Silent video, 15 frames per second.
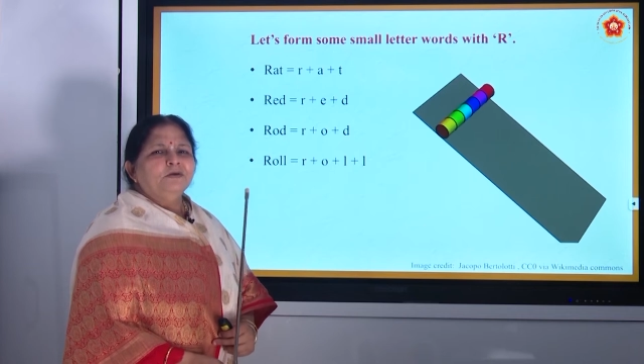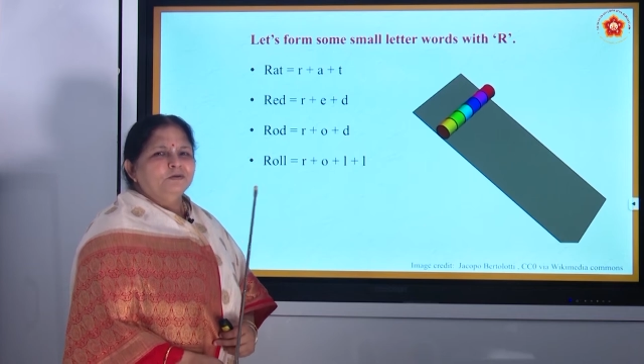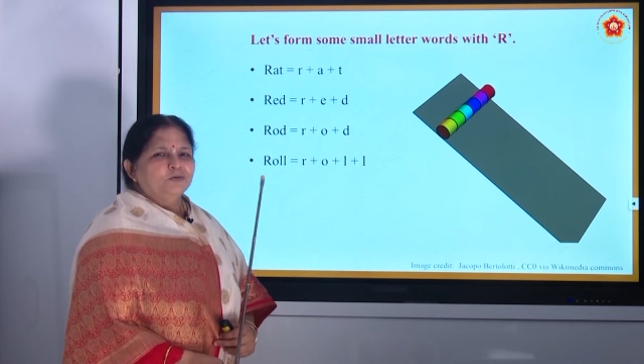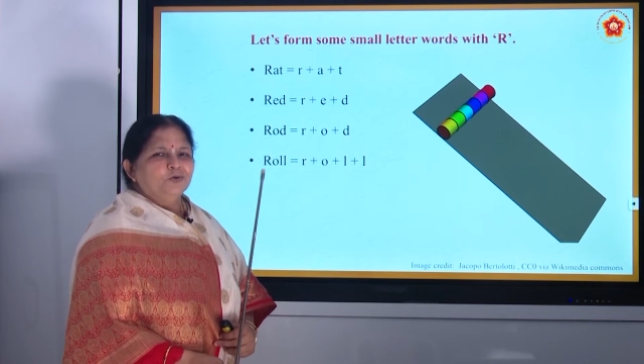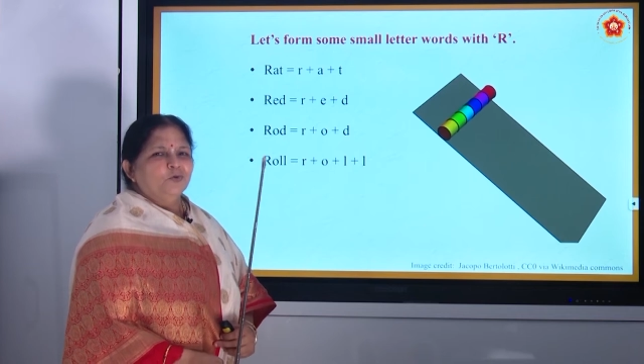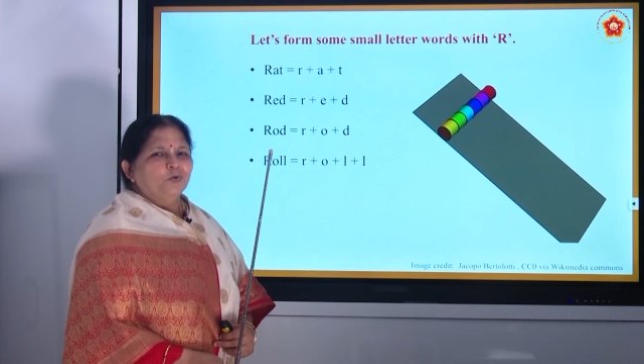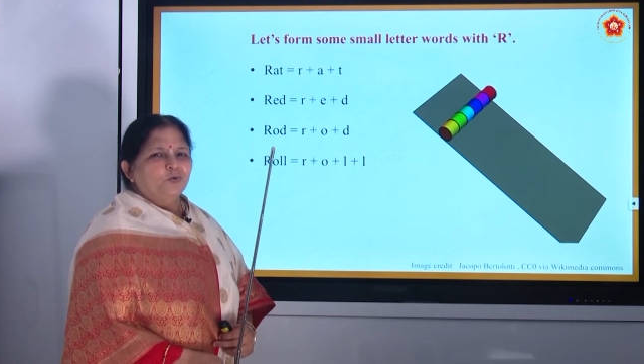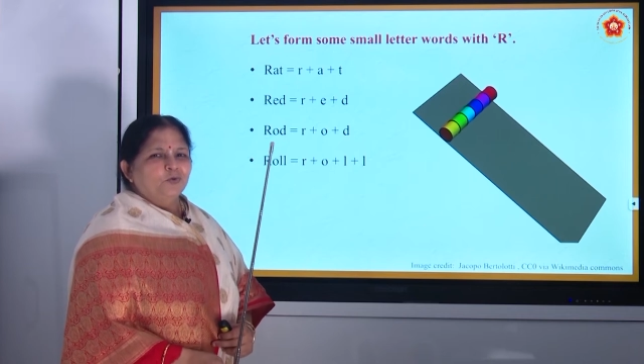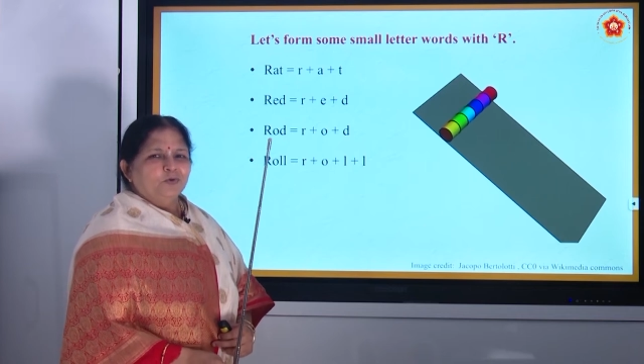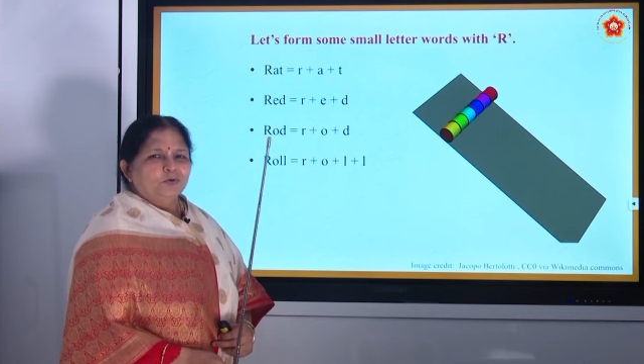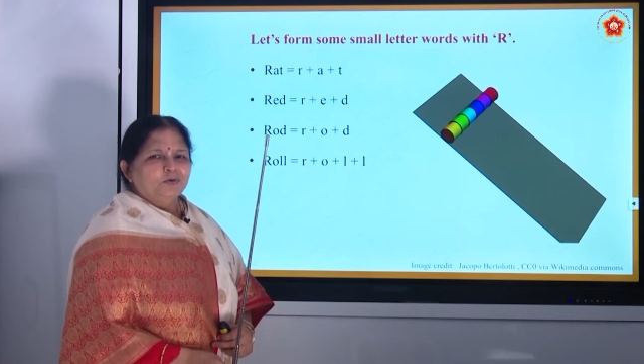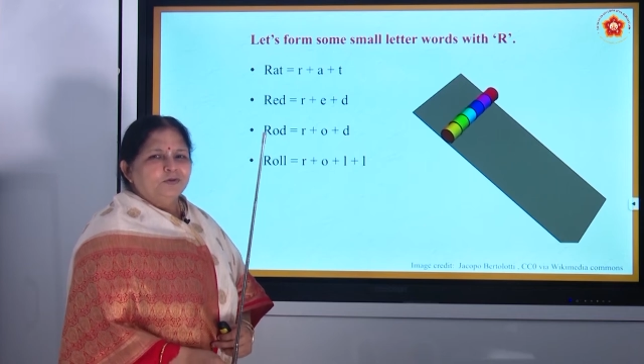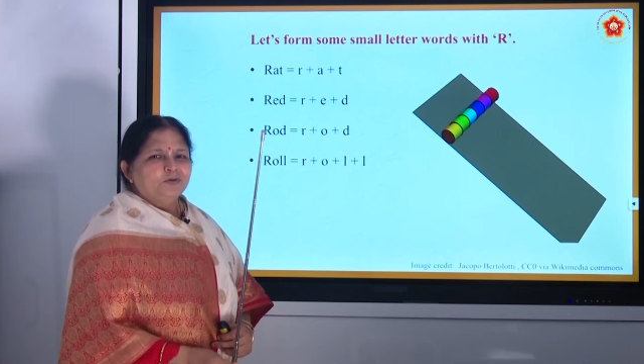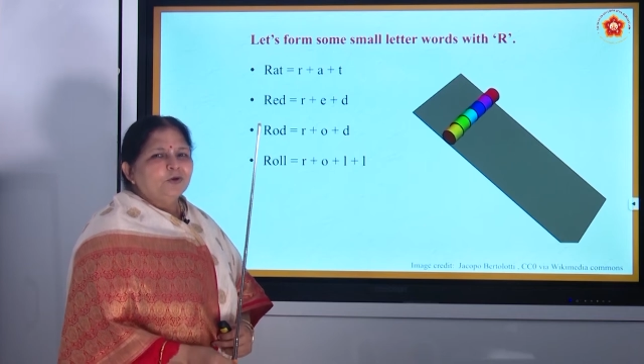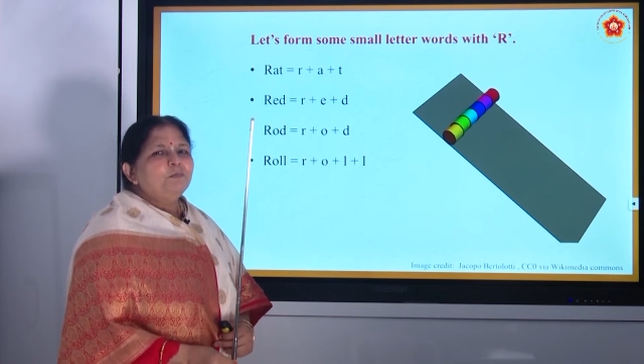No.
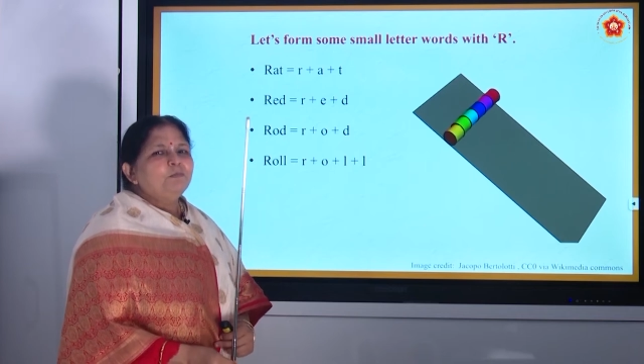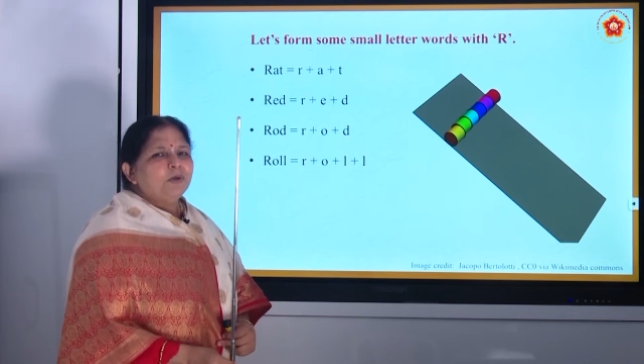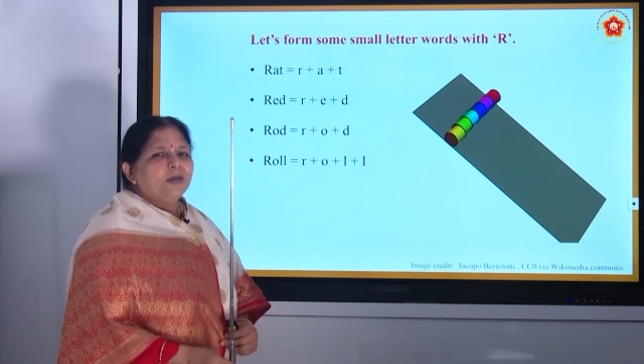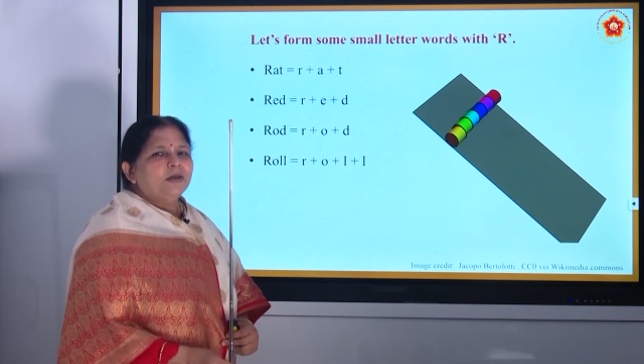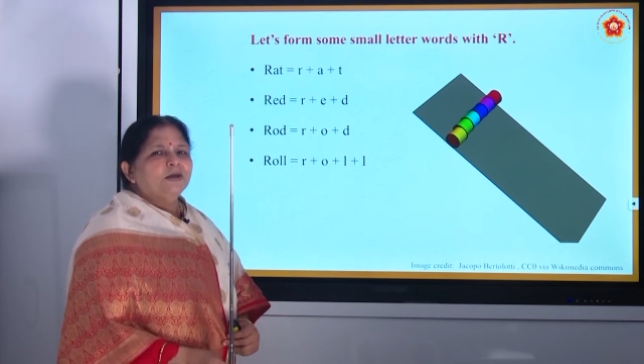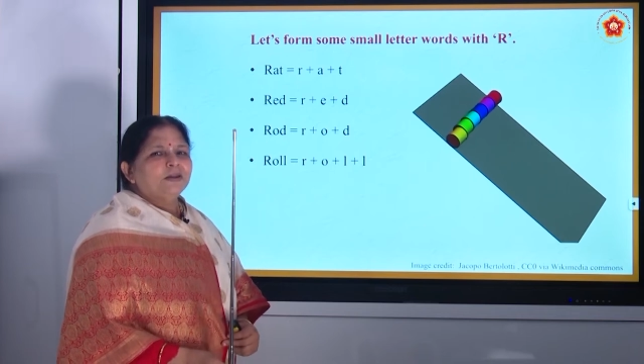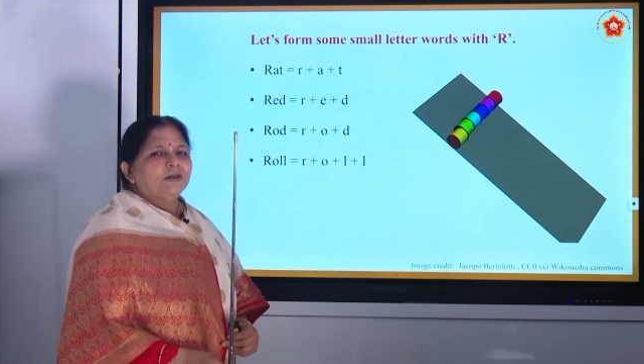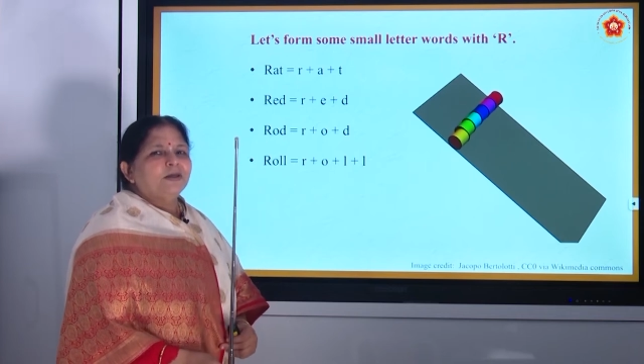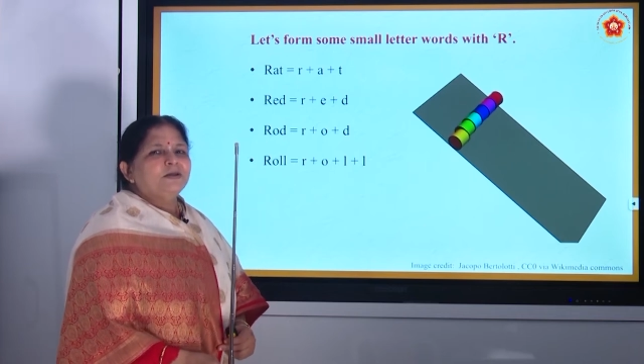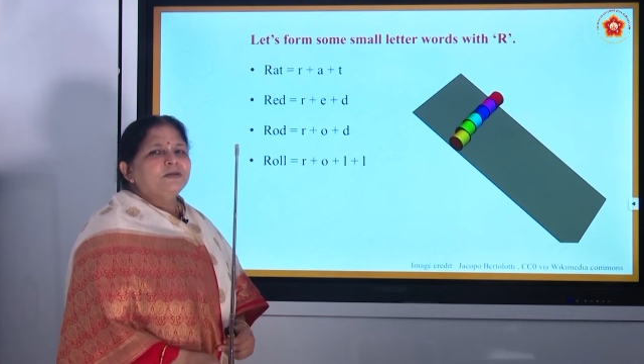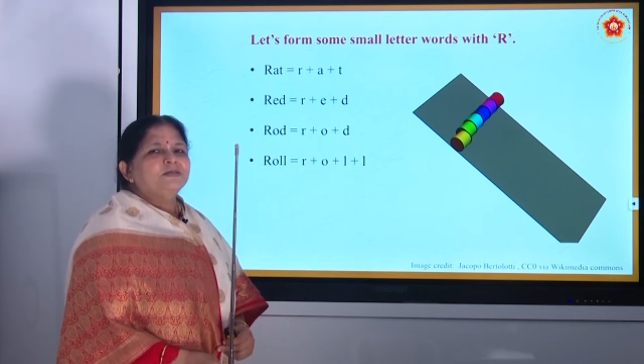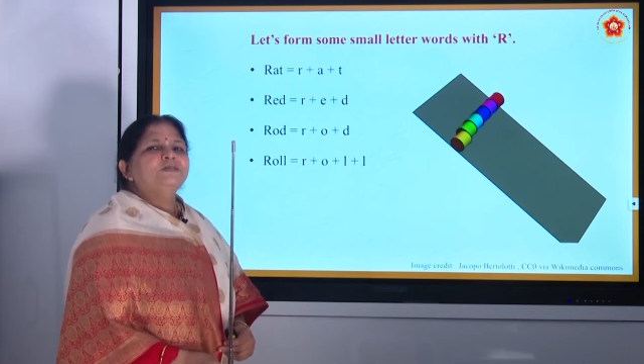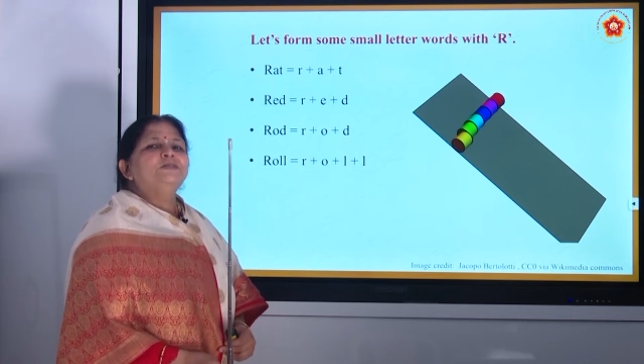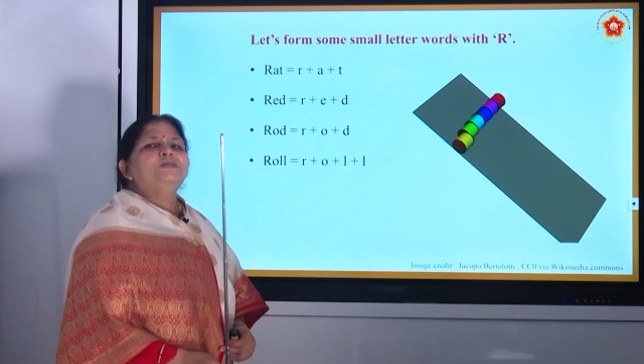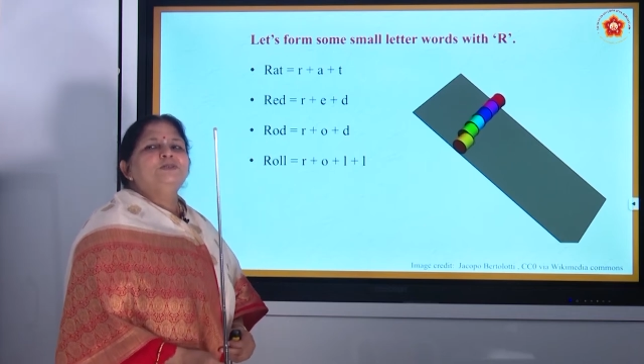You're big,
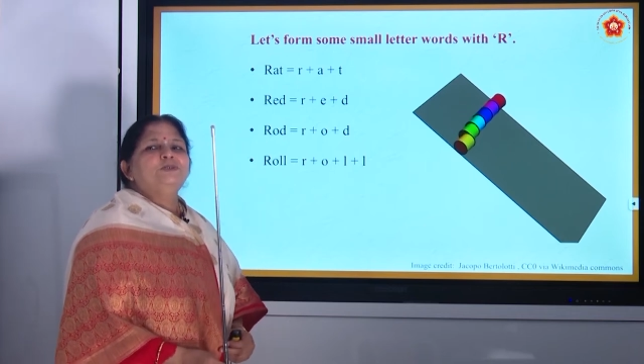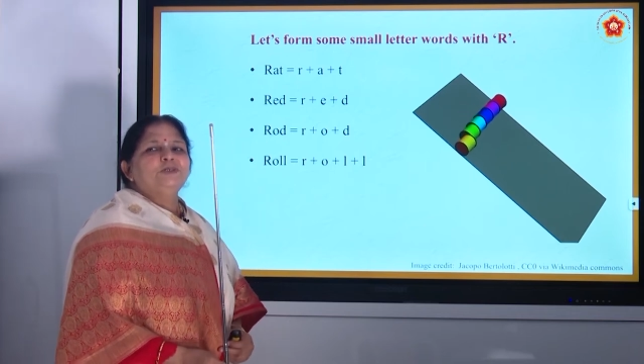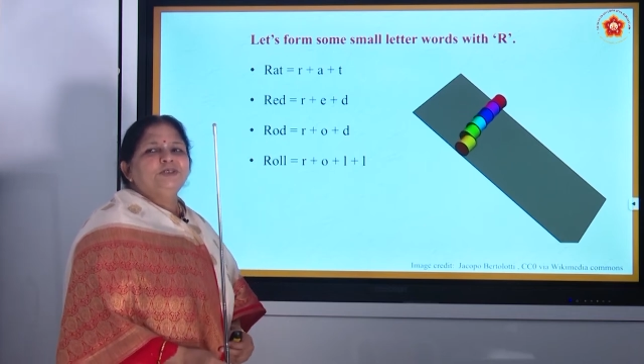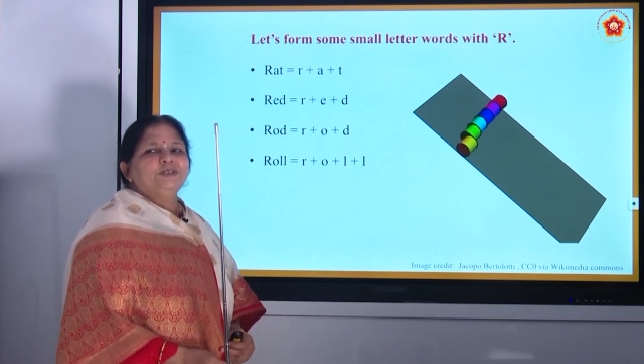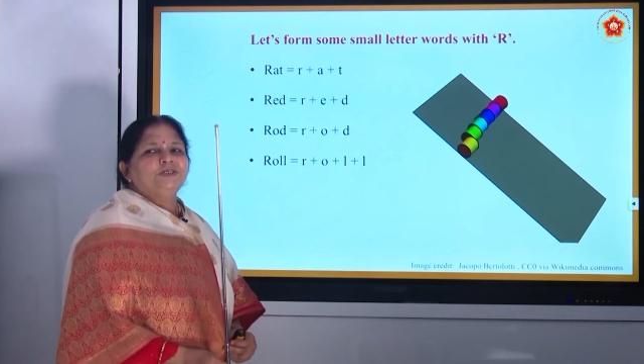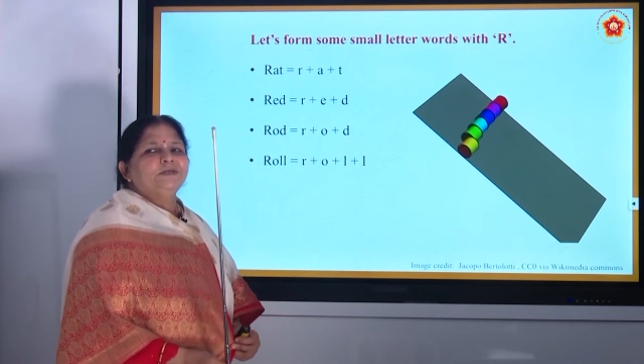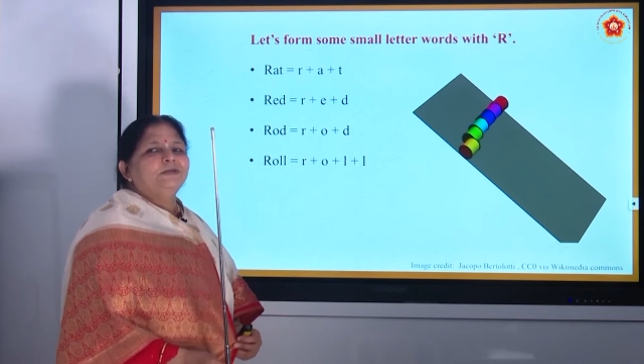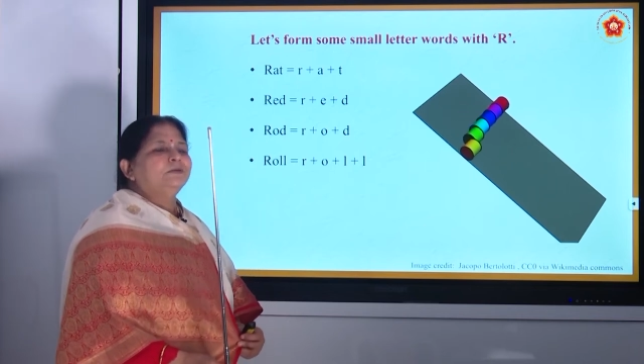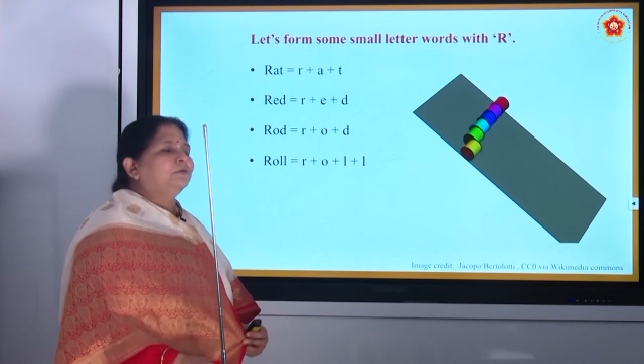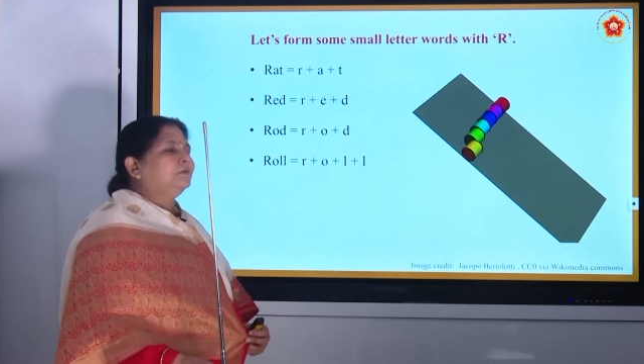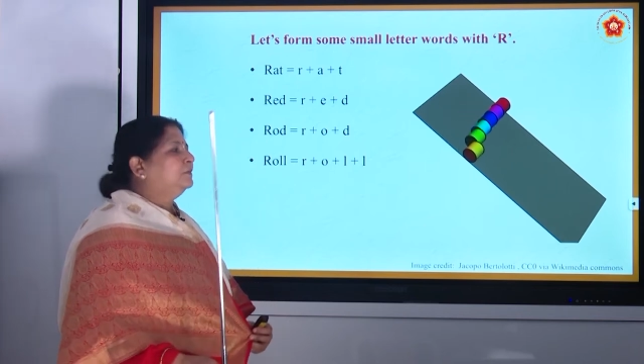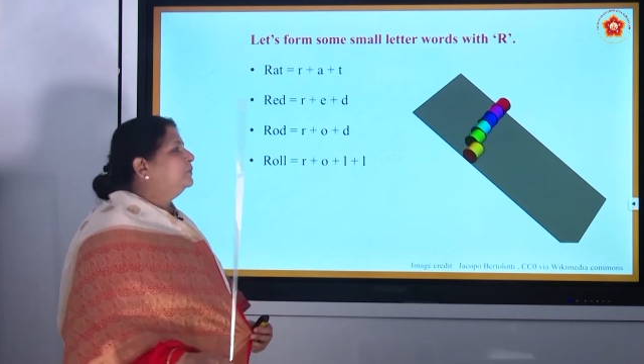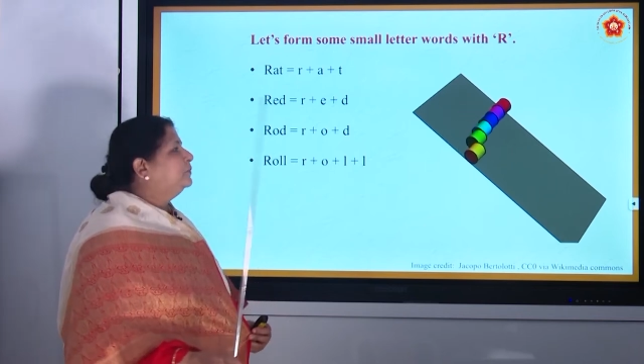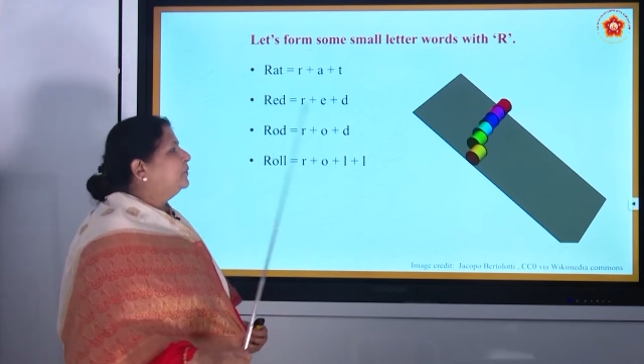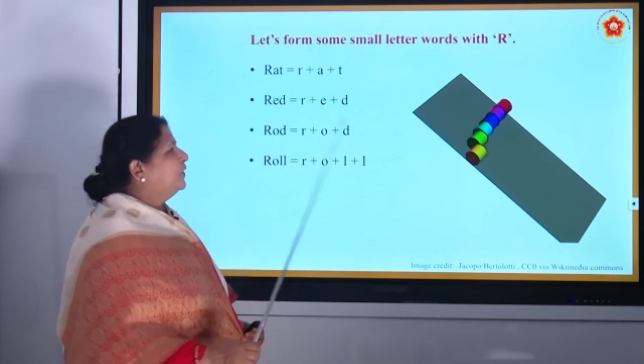right? Good
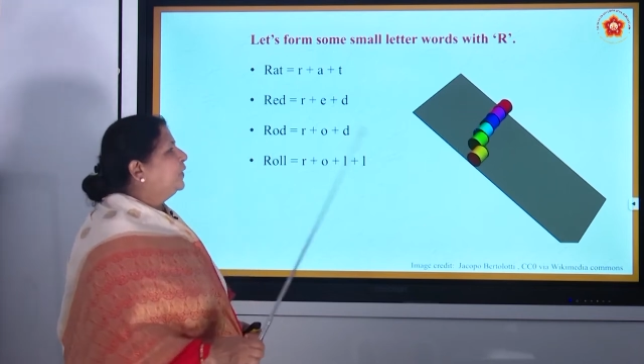children.